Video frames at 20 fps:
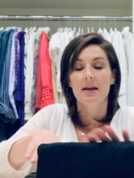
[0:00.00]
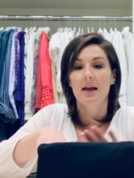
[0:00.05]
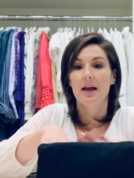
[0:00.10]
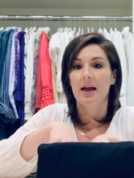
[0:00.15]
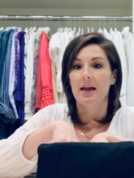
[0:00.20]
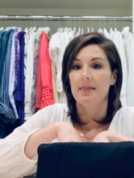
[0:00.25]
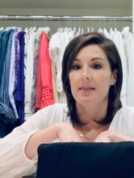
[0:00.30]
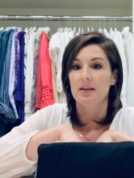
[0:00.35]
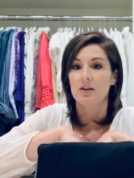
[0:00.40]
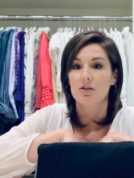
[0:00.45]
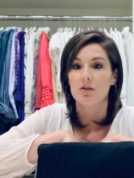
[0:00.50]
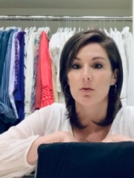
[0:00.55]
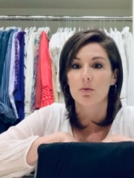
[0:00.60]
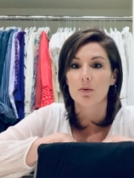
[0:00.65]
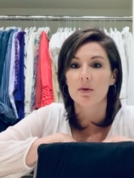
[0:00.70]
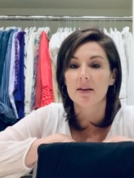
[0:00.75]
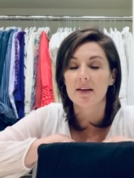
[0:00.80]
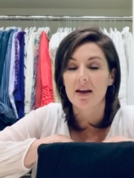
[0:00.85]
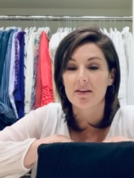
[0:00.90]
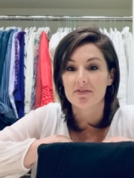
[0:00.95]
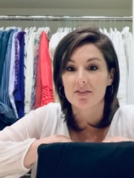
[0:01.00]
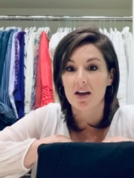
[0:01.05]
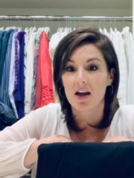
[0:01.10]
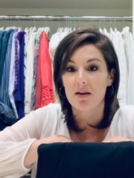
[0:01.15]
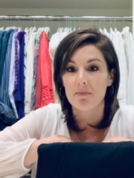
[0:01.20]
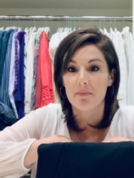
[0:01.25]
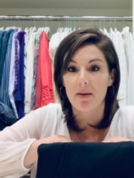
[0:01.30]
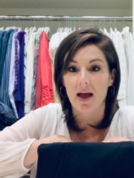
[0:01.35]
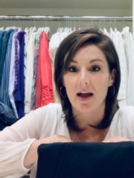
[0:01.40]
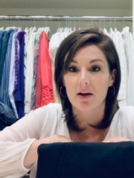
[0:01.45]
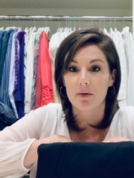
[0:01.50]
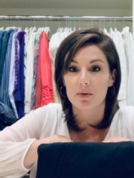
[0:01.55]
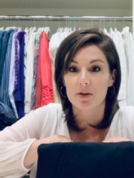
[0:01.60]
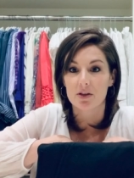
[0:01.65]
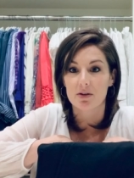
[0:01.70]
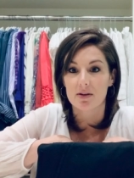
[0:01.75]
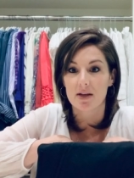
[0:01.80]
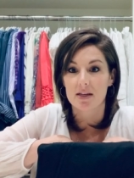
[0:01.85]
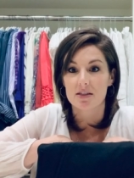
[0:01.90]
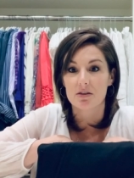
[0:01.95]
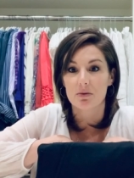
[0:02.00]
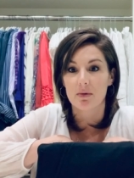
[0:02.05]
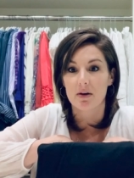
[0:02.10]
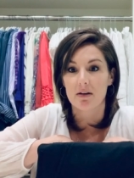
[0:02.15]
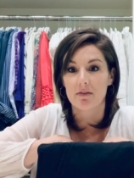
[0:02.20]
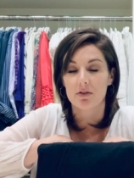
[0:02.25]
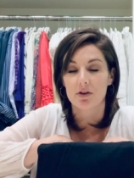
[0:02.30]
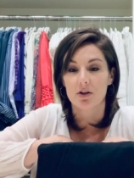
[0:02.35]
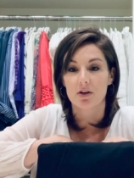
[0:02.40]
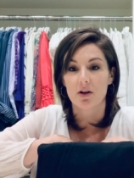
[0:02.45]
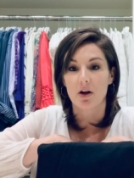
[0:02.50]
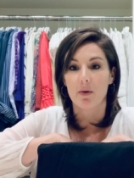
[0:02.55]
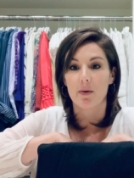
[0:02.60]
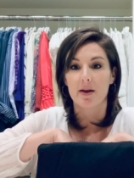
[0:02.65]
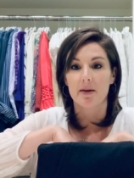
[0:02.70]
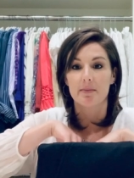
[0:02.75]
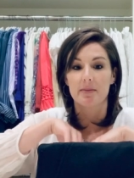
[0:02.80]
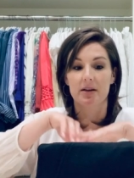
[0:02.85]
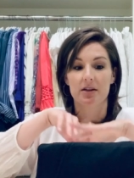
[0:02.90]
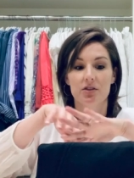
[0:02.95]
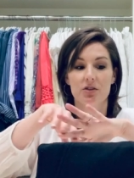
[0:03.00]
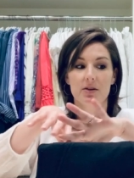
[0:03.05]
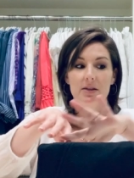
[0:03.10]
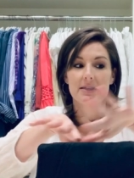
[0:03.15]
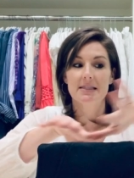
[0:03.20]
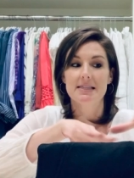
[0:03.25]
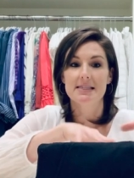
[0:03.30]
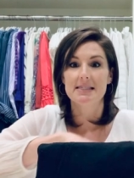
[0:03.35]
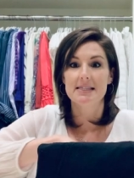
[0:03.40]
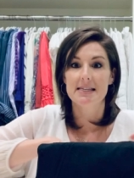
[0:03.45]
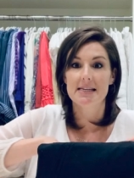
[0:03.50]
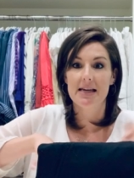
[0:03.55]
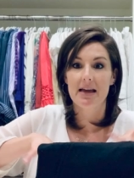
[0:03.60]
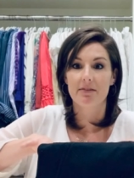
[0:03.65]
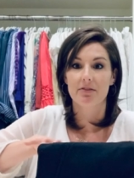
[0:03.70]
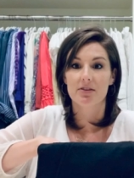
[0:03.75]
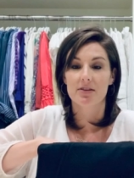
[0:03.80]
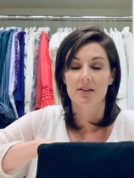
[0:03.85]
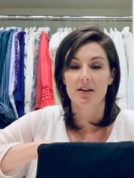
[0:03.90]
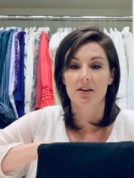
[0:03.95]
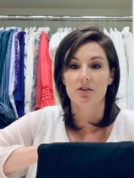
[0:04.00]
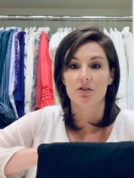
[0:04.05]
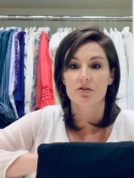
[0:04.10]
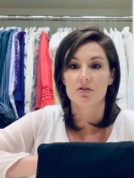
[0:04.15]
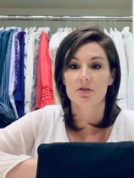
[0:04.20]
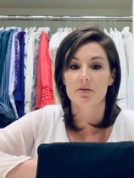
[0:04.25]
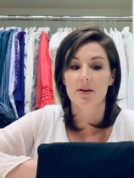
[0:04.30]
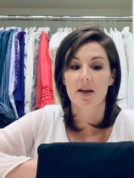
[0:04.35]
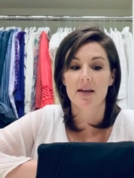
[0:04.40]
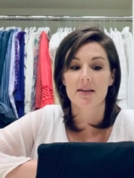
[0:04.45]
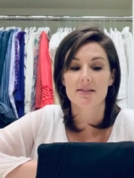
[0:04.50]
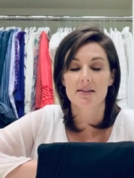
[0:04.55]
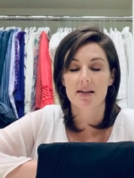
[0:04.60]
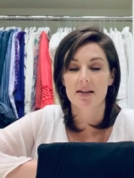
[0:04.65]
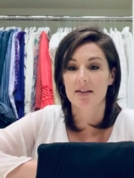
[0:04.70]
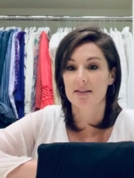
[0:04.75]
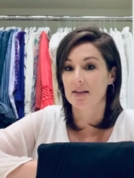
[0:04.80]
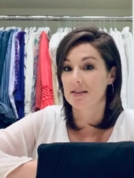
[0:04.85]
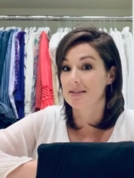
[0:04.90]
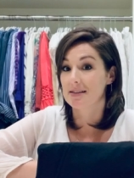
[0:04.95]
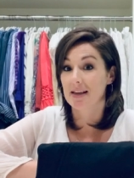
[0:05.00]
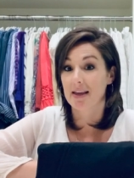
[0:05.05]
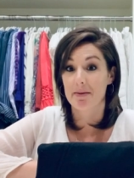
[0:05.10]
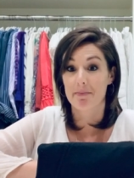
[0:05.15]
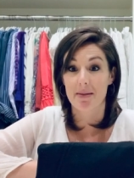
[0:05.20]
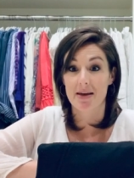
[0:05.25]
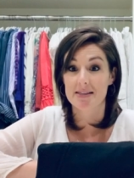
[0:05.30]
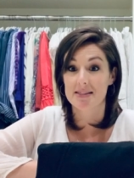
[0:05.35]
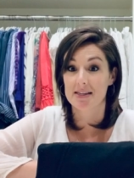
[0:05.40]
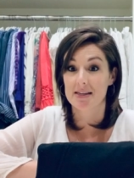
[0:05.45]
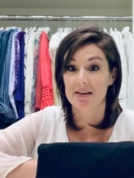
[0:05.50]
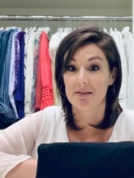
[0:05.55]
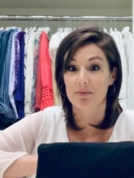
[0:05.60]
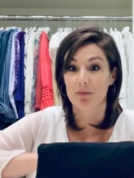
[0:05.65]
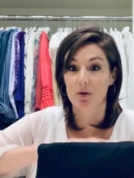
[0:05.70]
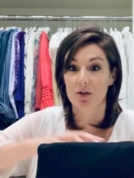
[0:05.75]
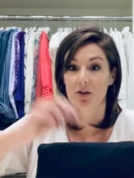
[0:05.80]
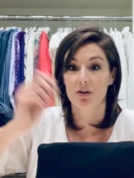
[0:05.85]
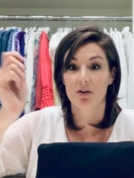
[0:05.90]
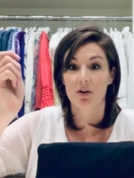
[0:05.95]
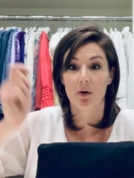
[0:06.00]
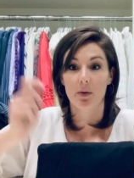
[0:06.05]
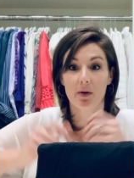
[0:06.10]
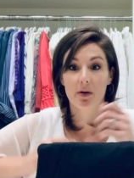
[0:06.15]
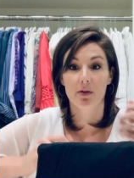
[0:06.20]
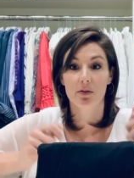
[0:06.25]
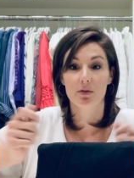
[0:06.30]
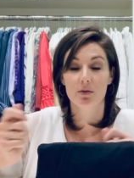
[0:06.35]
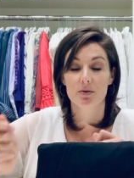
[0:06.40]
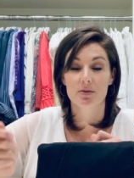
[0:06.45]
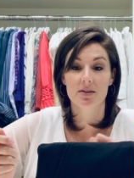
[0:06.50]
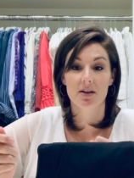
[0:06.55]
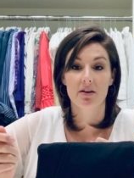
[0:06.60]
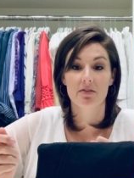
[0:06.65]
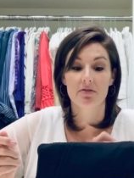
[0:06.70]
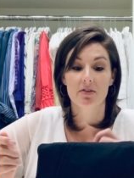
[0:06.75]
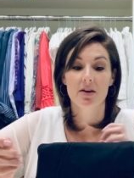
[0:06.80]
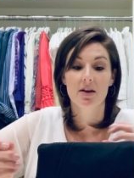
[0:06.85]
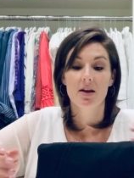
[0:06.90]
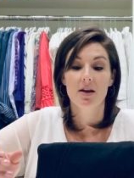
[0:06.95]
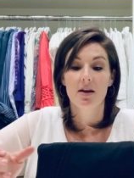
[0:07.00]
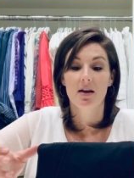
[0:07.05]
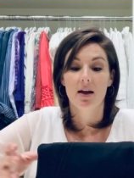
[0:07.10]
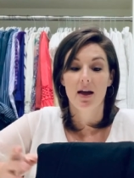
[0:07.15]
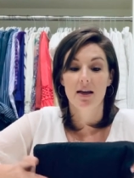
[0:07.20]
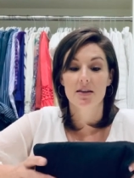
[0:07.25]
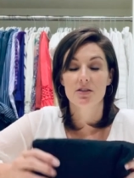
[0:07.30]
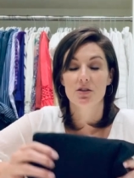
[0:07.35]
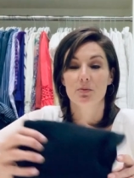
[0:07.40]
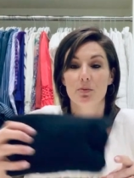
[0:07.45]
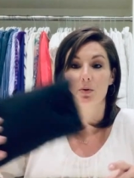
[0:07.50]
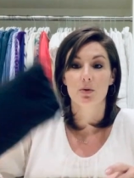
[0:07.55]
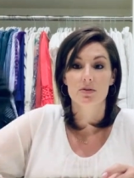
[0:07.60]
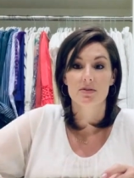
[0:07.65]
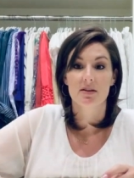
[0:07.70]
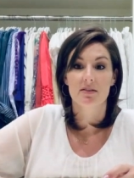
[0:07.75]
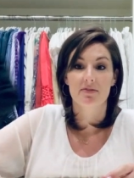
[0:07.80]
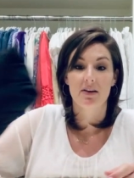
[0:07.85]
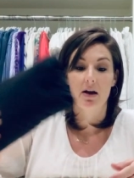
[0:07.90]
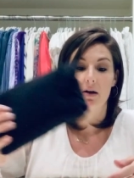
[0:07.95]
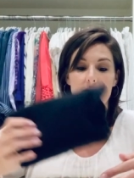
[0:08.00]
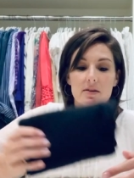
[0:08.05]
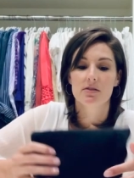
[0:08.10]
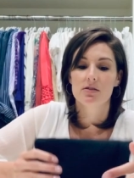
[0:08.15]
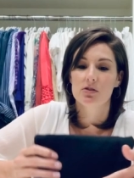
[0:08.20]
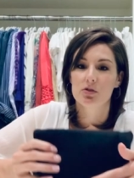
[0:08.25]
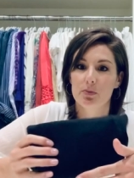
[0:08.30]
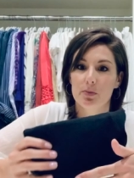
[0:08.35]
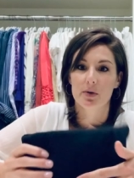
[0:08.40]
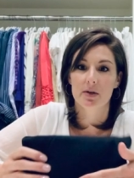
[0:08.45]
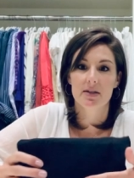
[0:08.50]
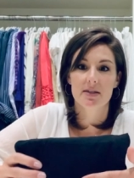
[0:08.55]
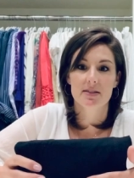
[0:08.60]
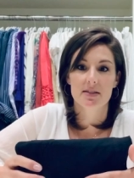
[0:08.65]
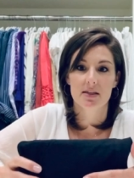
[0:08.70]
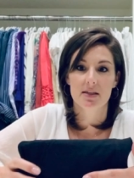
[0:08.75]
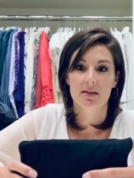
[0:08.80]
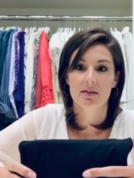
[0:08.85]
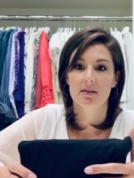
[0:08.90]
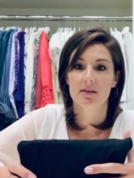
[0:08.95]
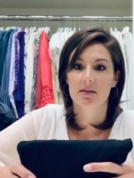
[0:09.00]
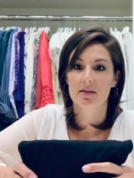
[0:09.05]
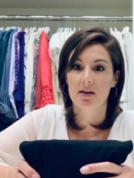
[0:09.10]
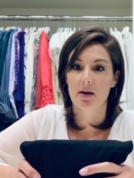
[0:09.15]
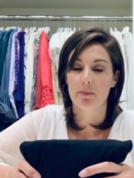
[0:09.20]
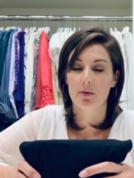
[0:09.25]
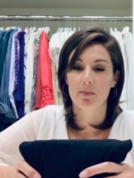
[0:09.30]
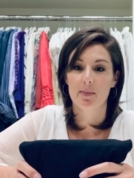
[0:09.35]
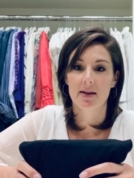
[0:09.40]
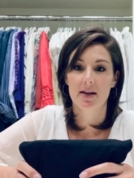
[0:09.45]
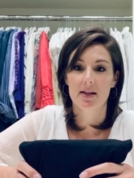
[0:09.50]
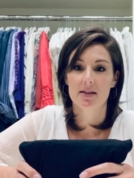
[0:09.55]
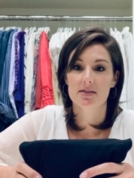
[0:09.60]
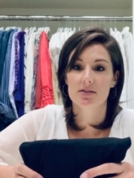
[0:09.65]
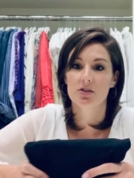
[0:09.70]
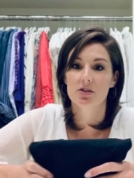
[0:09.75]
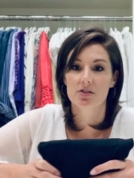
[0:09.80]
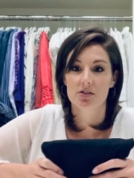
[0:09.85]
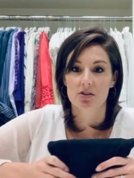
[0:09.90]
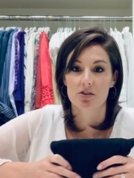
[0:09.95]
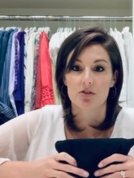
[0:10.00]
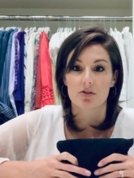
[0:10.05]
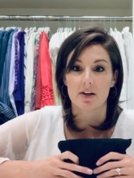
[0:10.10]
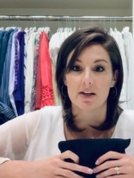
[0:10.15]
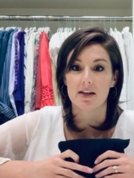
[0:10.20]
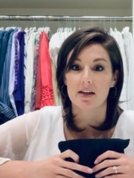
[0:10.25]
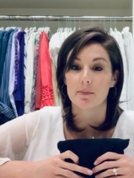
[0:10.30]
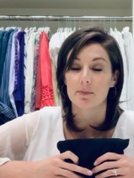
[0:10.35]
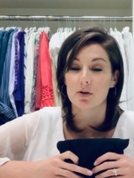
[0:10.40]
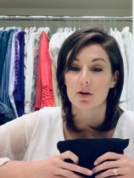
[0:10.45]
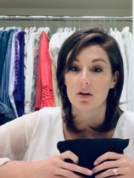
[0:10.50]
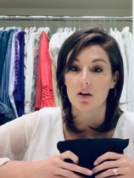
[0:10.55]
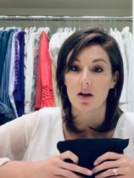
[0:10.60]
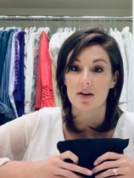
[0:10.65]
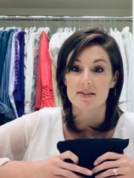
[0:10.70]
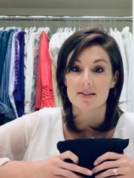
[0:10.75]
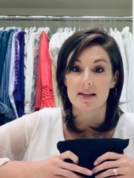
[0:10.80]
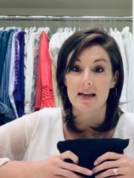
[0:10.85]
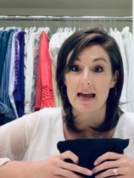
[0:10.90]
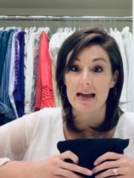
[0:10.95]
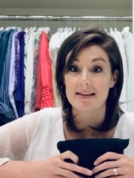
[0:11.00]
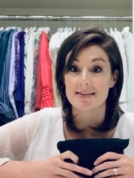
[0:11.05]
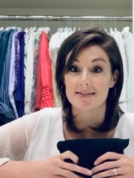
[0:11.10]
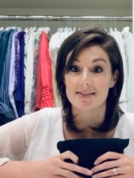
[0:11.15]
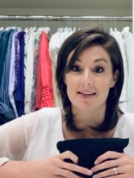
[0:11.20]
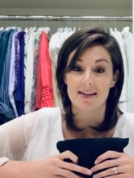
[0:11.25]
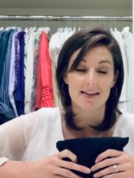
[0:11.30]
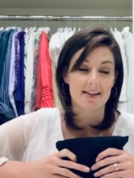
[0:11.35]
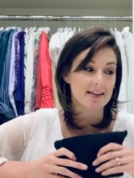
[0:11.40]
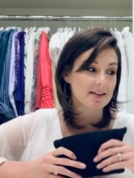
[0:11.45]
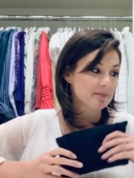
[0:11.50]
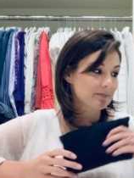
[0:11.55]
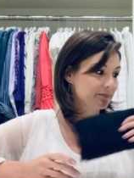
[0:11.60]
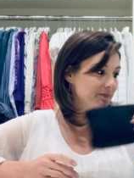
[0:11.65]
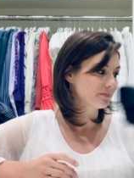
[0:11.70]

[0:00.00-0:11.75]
and then you don't really have to unpack when you get to wherever you're going because you can see everything in your suitcase and it doesn't get messy when you're going through stuff. As you pull stuff out, it's super easy. A couple minutes just to straighten up your closet as needed.